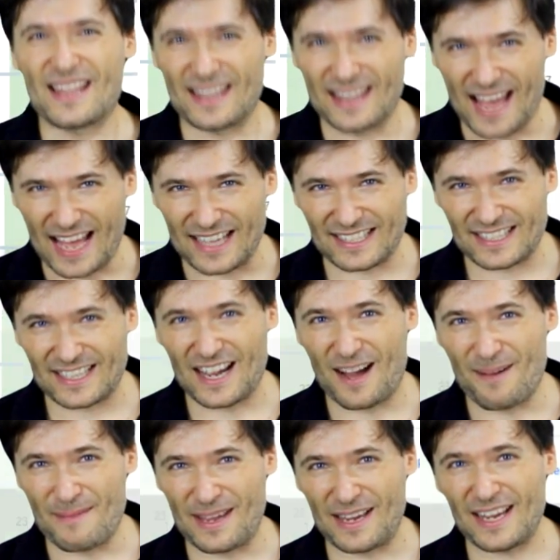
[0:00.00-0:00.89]
That's
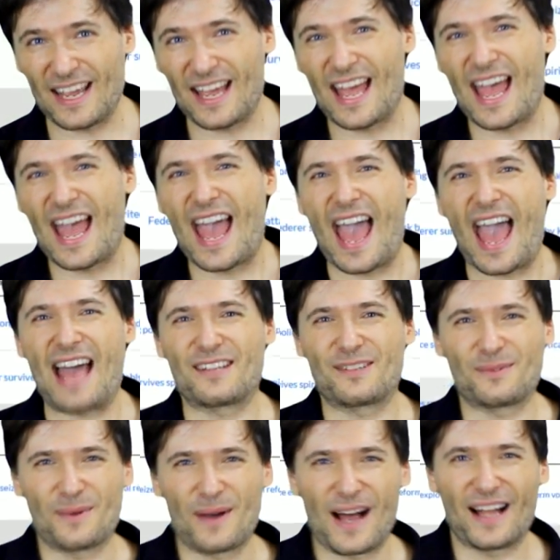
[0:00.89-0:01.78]
coming,
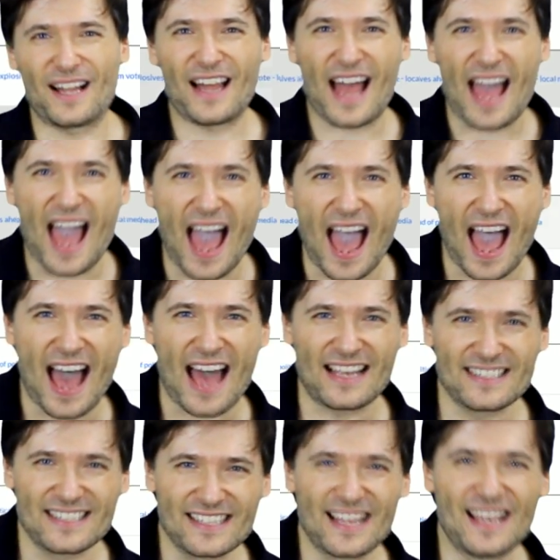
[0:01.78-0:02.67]
as well
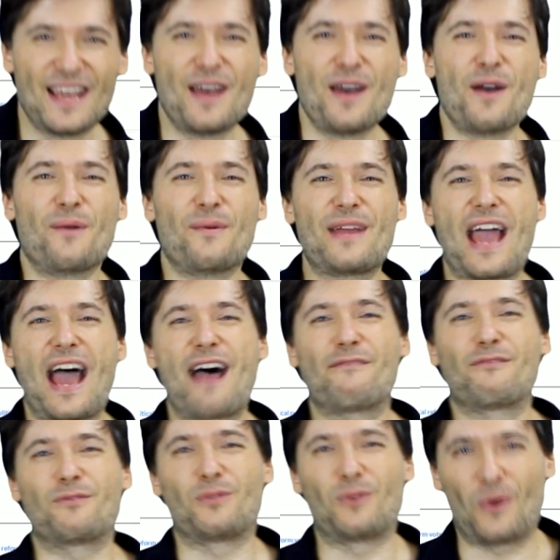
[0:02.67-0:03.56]
as we
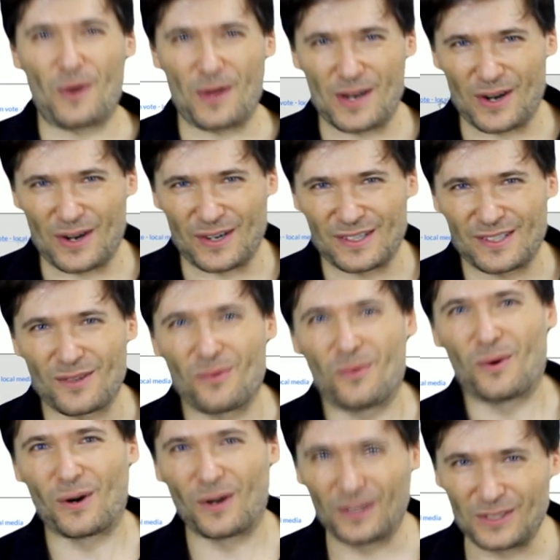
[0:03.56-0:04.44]
have Reuters, the
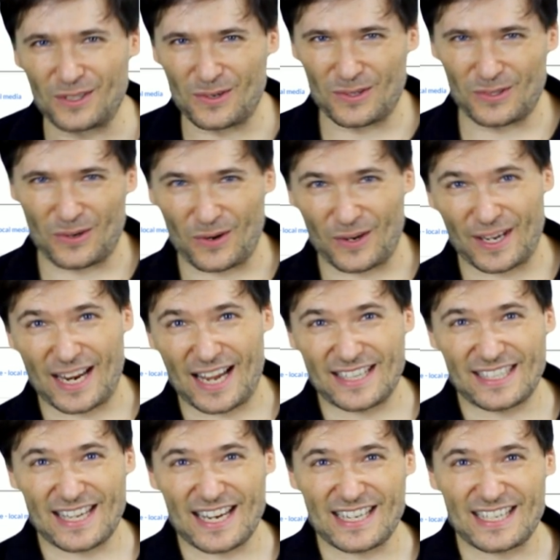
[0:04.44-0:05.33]
World News
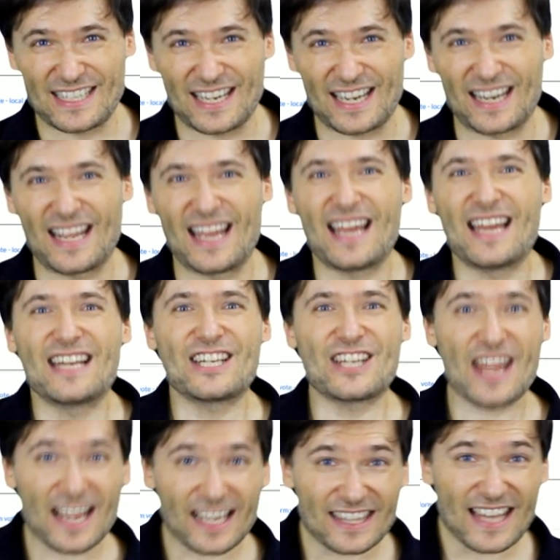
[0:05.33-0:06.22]
Organization.
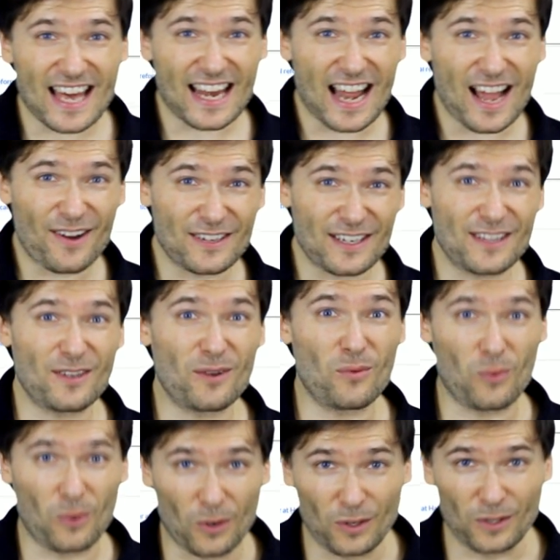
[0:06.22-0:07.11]
Check that out in the
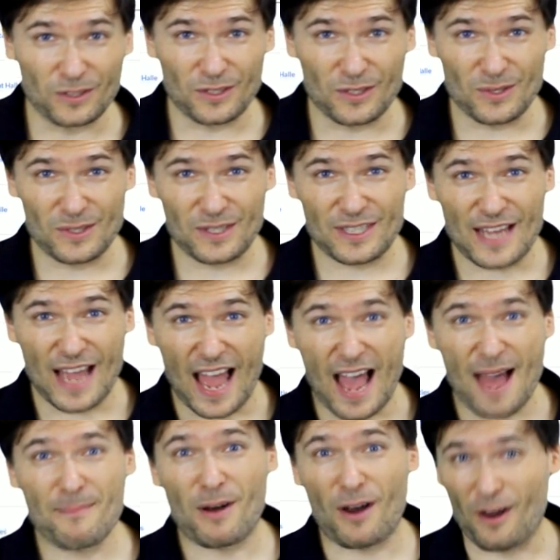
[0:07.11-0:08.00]
World News
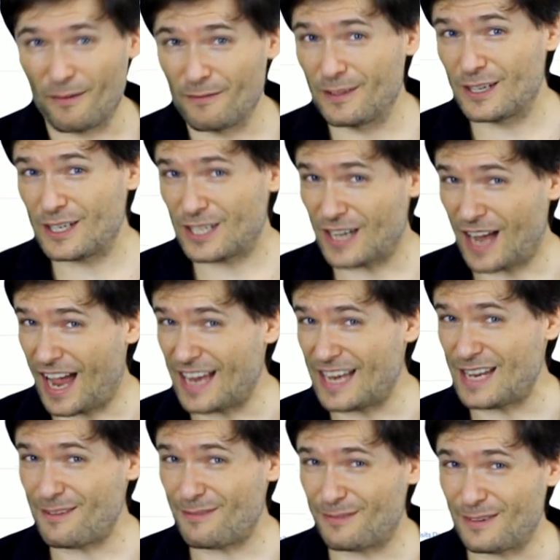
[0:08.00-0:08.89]
tab of the
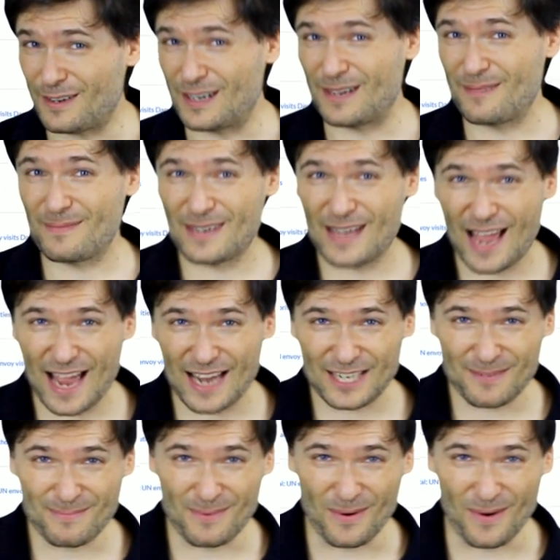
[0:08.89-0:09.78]
Shiny Freedom
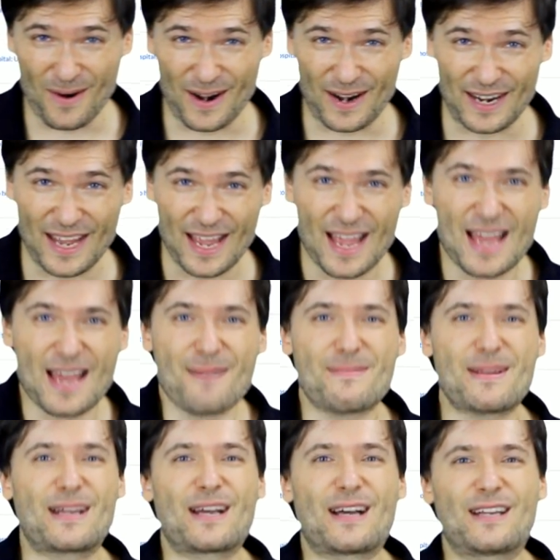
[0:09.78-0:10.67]
dashboard
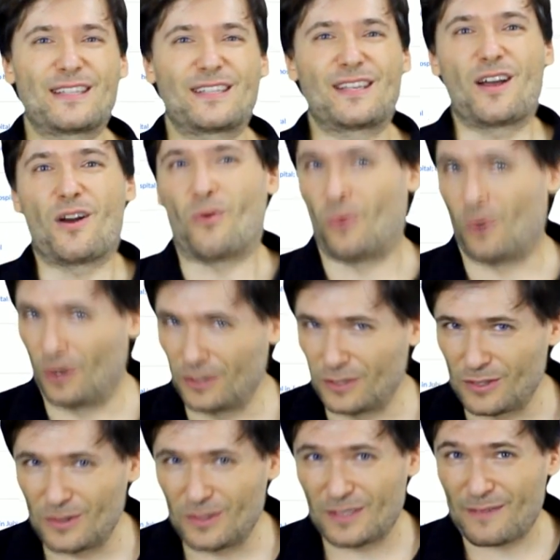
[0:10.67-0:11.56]
because
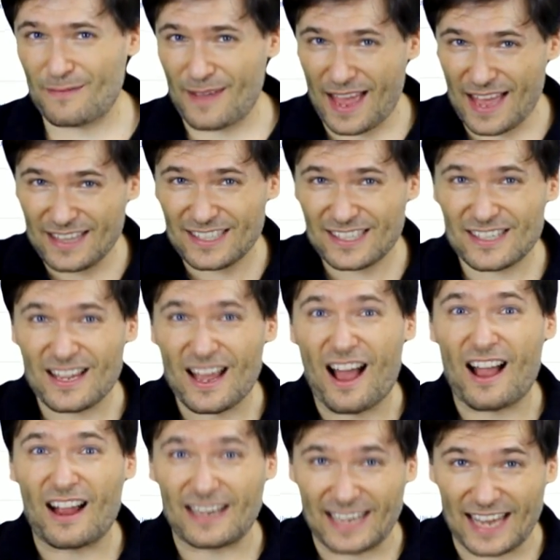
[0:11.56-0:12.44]
world news events
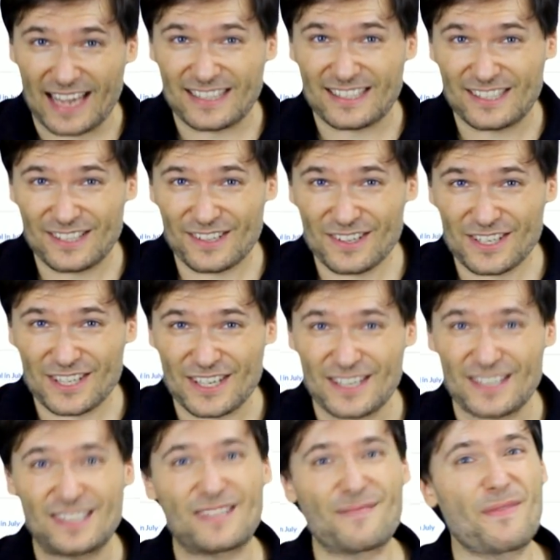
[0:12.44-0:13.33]
get
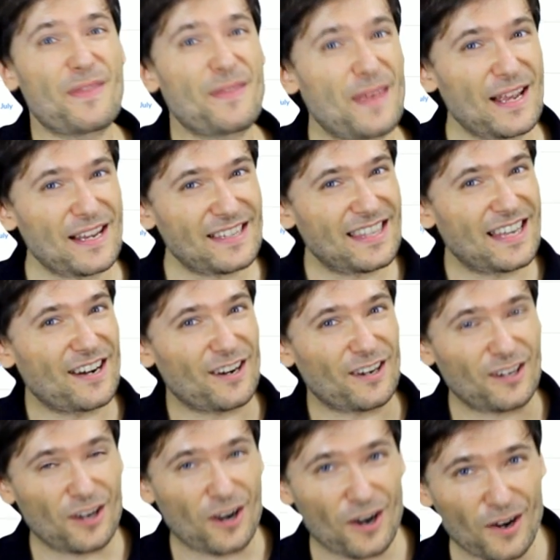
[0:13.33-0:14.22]
searches. Things that
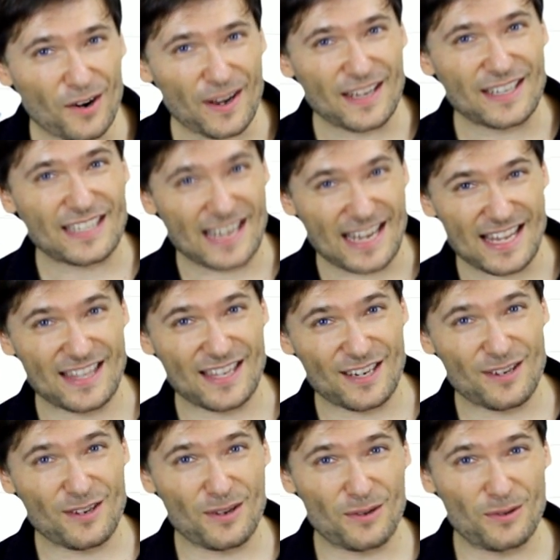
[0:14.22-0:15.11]
are current in the
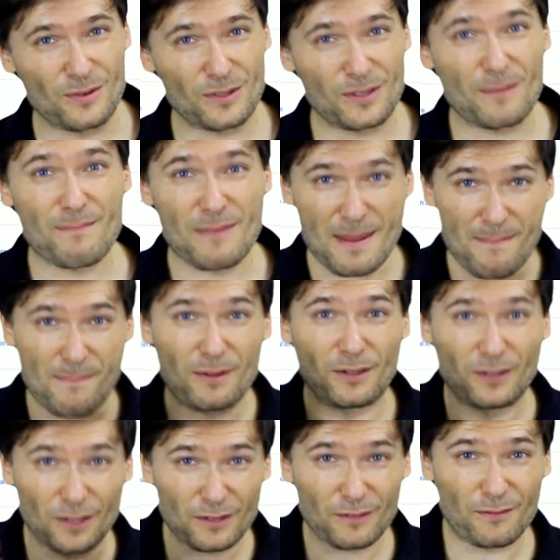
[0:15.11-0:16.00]
news,
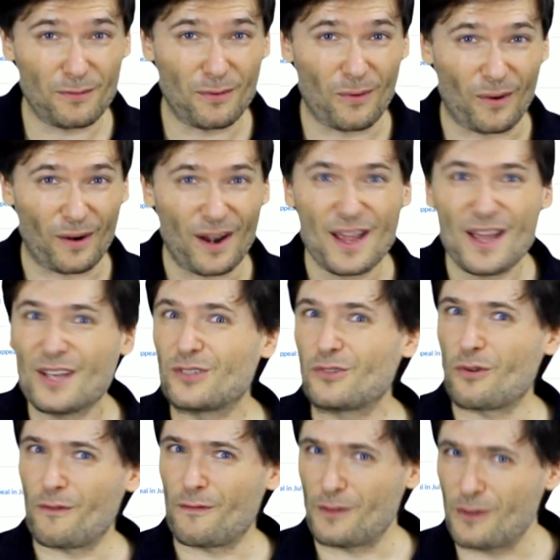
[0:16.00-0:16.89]
people look for.
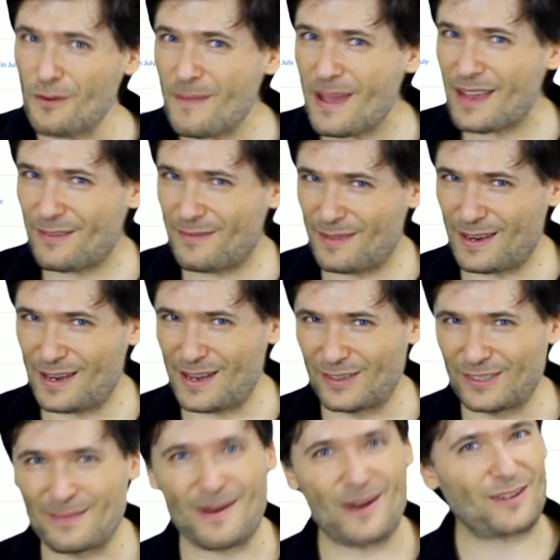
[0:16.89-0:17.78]
So if you make
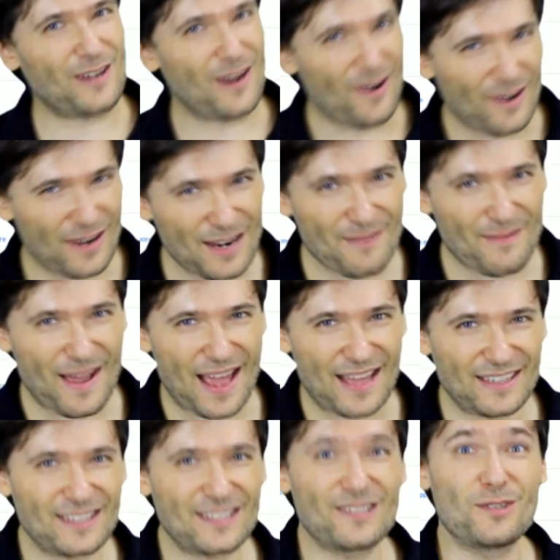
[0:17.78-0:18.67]
videos about current
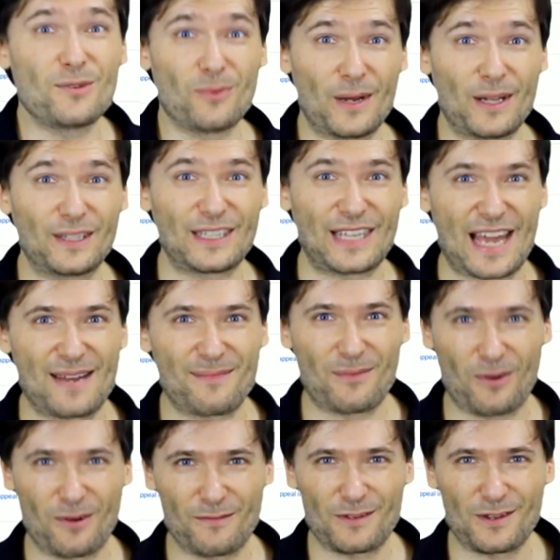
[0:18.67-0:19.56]
events, you will get
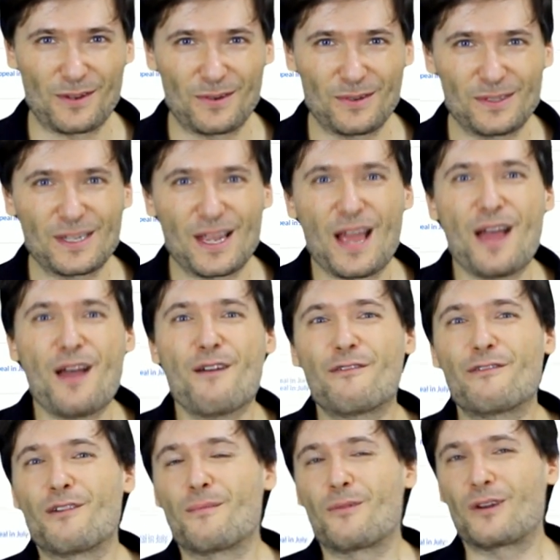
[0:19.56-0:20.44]
more views
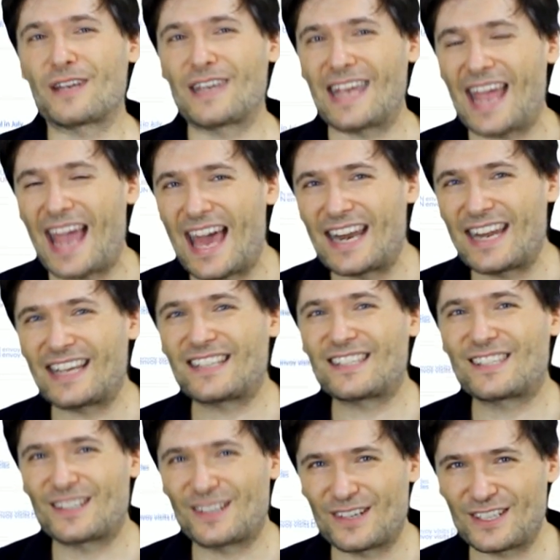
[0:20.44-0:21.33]
from organic
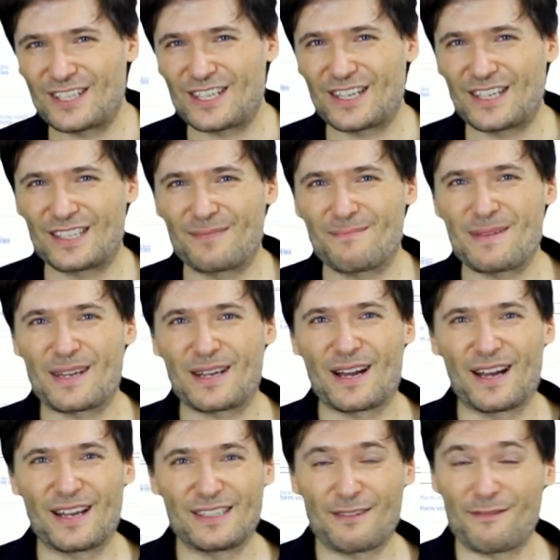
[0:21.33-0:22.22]
searches
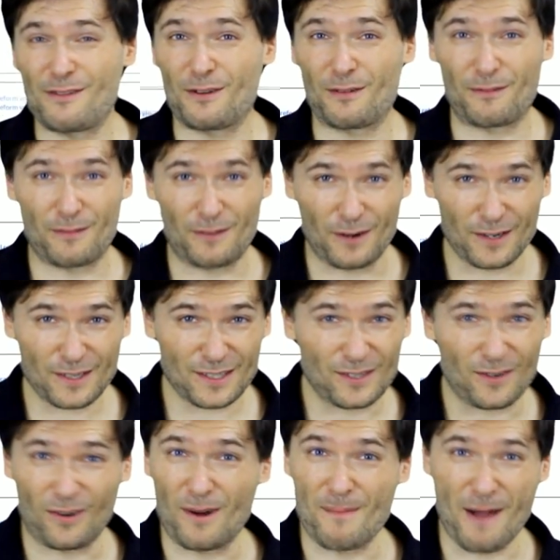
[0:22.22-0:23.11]
because if you're
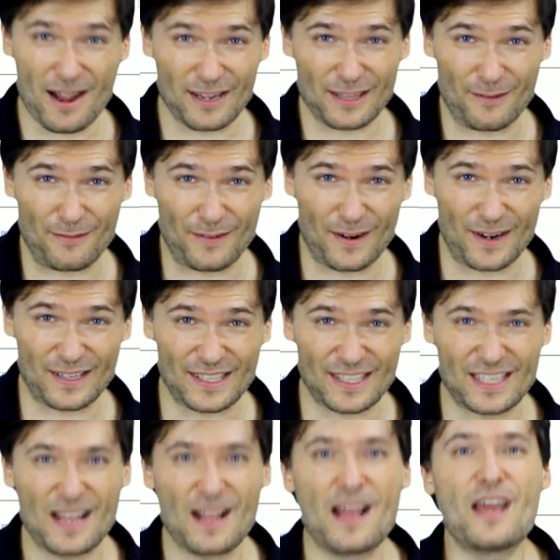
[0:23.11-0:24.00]
first or among the
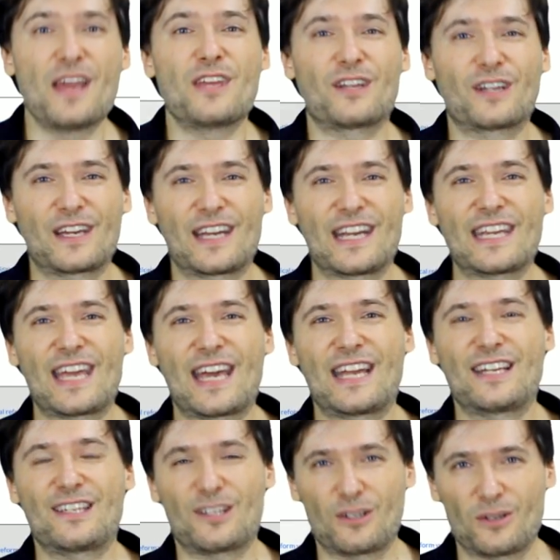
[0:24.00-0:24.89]
first, you're going to get
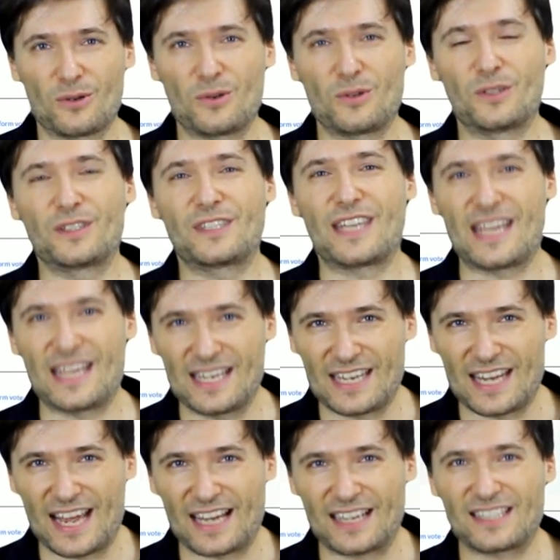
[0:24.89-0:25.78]
into Google's
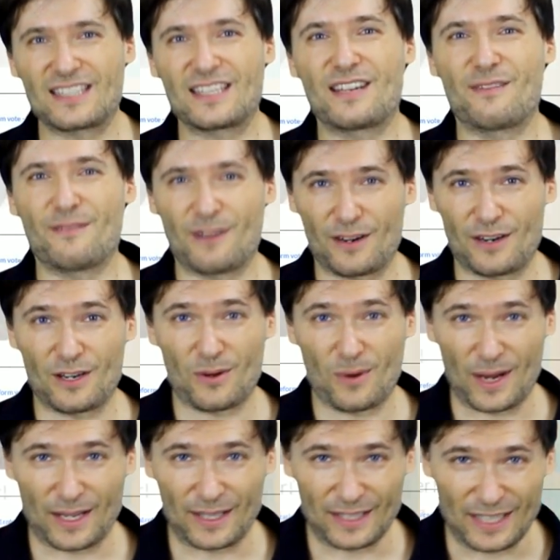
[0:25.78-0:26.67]
index very
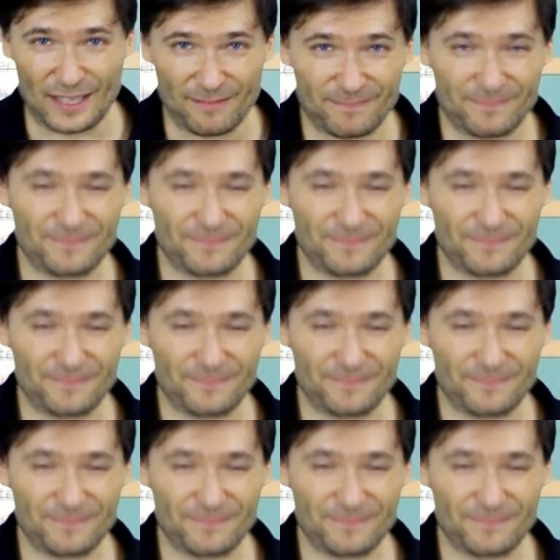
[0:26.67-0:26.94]
quickly.